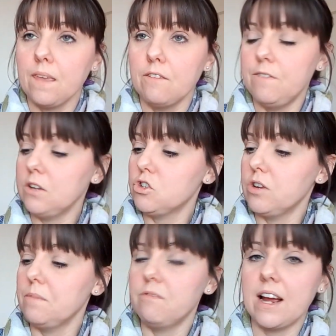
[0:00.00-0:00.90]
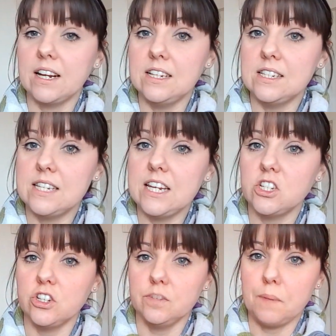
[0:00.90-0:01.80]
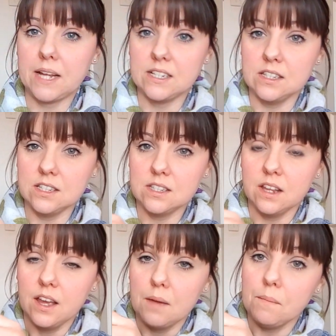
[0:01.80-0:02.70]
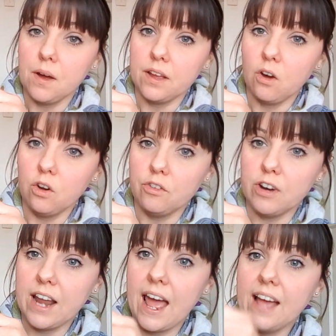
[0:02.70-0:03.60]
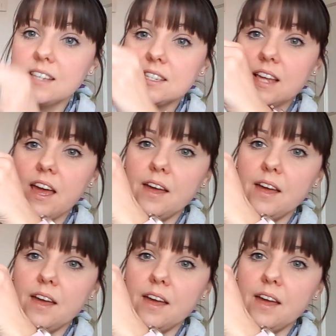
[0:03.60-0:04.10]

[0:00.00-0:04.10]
Field Trip Raglan t-shirt patterns by Oliver and S.